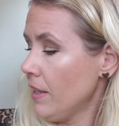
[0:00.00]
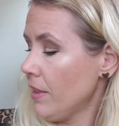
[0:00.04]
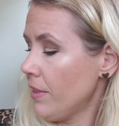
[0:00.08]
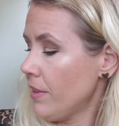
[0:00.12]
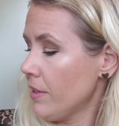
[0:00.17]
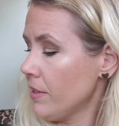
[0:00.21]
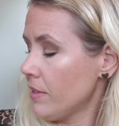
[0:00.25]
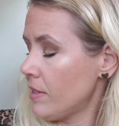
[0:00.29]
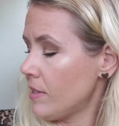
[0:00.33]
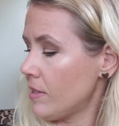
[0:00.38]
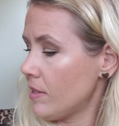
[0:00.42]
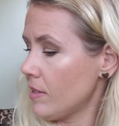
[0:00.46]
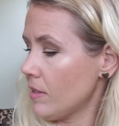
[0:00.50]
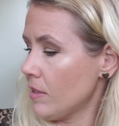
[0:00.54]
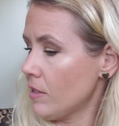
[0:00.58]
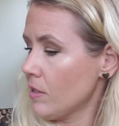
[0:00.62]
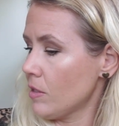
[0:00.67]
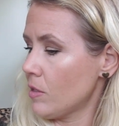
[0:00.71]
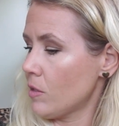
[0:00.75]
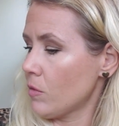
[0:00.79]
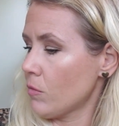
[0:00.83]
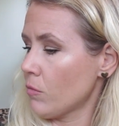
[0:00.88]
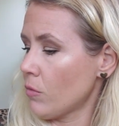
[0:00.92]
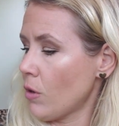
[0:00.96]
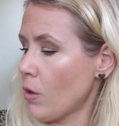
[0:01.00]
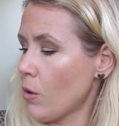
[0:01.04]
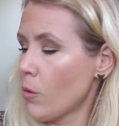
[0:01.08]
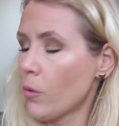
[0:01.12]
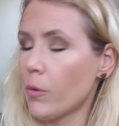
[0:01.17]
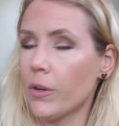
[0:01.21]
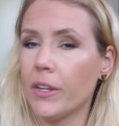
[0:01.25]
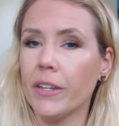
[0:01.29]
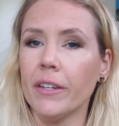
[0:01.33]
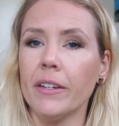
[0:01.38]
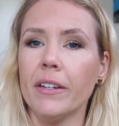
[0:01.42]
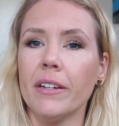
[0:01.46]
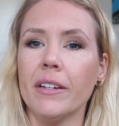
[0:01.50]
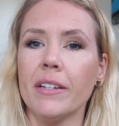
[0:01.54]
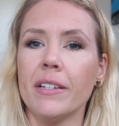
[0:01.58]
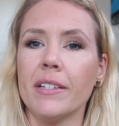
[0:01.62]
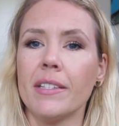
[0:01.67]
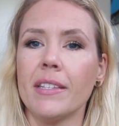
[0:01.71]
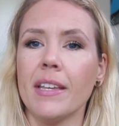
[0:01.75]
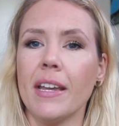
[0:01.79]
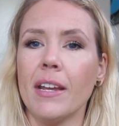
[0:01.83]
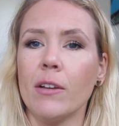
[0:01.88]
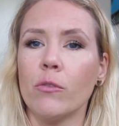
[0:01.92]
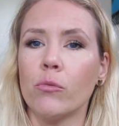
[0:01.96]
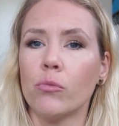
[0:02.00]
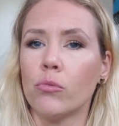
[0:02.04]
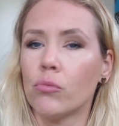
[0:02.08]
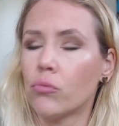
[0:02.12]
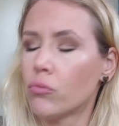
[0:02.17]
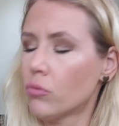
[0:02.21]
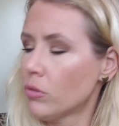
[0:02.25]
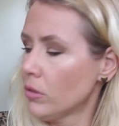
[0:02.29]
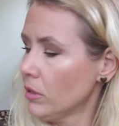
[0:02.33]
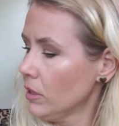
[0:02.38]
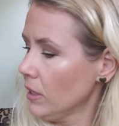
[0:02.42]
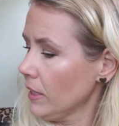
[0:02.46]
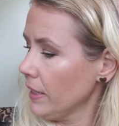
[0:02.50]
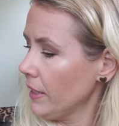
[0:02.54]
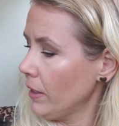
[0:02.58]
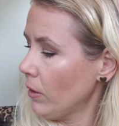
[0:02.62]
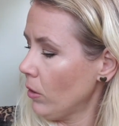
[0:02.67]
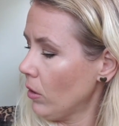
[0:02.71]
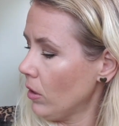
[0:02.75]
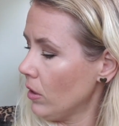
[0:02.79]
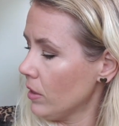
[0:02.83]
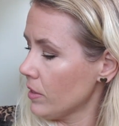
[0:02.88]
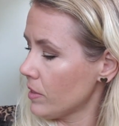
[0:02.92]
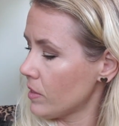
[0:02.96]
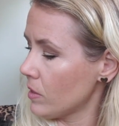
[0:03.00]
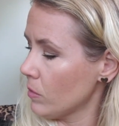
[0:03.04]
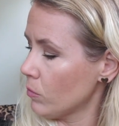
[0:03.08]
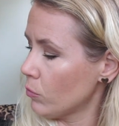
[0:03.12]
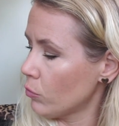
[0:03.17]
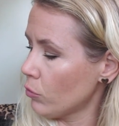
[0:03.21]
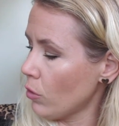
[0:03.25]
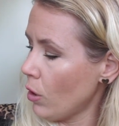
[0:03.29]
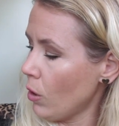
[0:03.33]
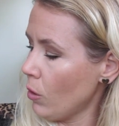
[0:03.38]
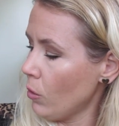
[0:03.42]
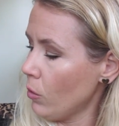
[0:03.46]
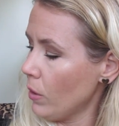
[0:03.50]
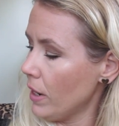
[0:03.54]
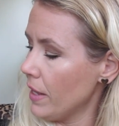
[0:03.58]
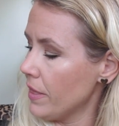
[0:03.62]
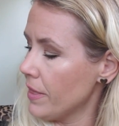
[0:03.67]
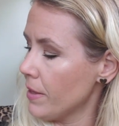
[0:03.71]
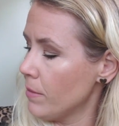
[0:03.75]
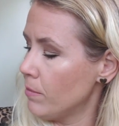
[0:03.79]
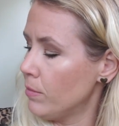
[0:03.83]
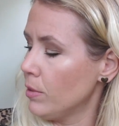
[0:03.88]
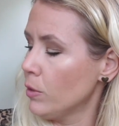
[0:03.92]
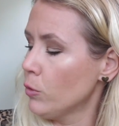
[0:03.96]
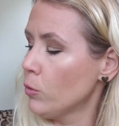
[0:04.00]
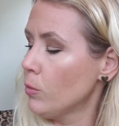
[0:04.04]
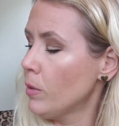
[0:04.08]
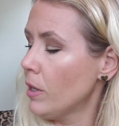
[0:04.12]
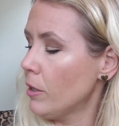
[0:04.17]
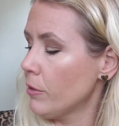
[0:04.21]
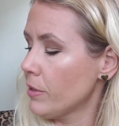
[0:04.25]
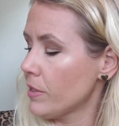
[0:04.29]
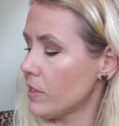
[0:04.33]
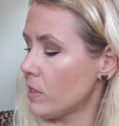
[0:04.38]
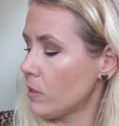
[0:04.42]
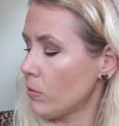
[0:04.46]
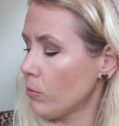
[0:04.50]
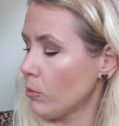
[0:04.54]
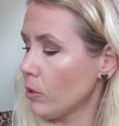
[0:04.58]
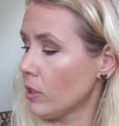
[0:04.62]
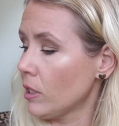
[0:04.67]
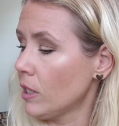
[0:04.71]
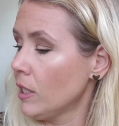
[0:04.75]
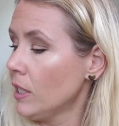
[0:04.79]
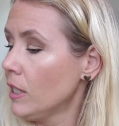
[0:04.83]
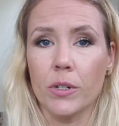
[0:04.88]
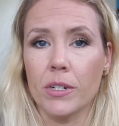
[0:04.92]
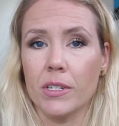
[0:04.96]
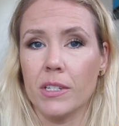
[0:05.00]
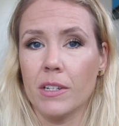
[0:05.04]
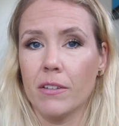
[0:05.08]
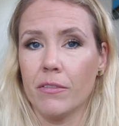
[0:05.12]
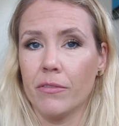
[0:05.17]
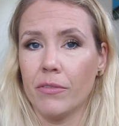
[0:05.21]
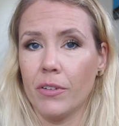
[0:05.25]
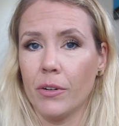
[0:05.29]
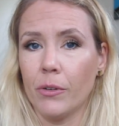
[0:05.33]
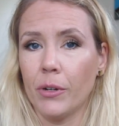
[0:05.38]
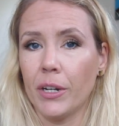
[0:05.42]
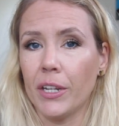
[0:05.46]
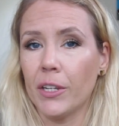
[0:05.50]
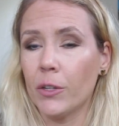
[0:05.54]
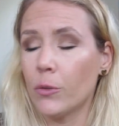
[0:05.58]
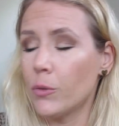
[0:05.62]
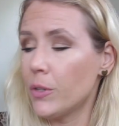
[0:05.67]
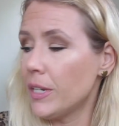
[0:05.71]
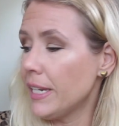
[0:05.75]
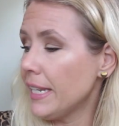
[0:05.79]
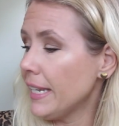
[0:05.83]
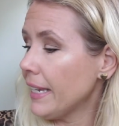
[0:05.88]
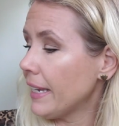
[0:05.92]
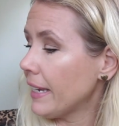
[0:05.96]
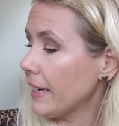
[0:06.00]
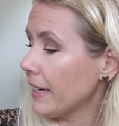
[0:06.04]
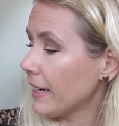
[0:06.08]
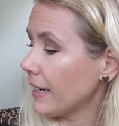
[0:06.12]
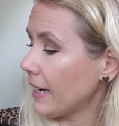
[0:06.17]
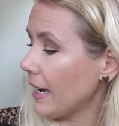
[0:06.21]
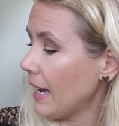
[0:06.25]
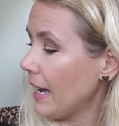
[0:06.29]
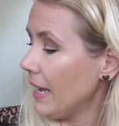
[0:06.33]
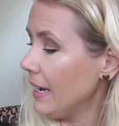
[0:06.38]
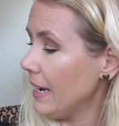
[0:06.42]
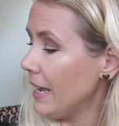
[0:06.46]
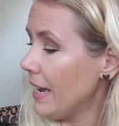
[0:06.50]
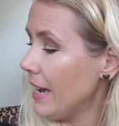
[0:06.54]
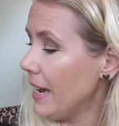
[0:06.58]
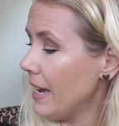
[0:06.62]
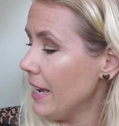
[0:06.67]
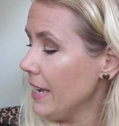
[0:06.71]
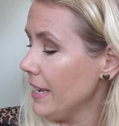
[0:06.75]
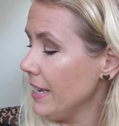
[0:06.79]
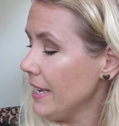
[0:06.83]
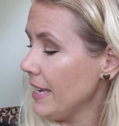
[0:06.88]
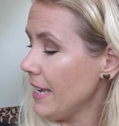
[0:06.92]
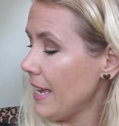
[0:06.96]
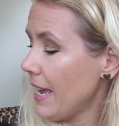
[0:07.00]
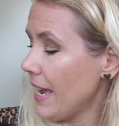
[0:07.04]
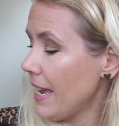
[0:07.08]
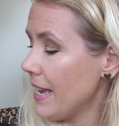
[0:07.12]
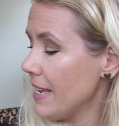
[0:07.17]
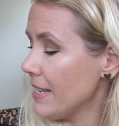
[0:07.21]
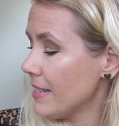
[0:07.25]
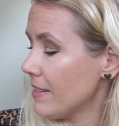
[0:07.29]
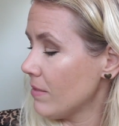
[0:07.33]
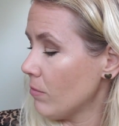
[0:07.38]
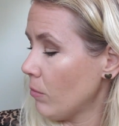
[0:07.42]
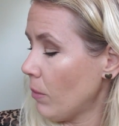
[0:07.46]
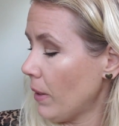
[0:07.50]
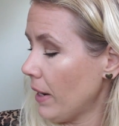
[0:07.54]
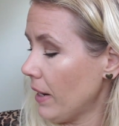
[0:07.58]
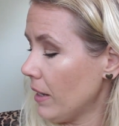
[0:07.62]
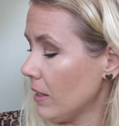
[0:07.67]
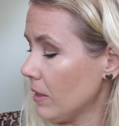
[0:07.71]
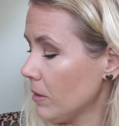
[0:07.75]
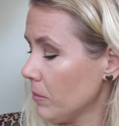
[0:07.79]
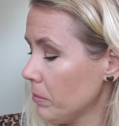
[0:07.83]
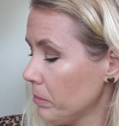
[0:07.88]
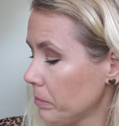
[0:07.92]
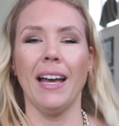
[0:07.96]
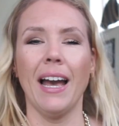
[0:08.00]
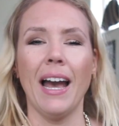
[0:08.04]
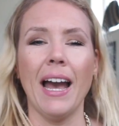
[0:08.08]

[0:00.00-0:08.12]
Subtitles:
This row here is a really awesome row, and the blueberry swirl is a very unique color as well.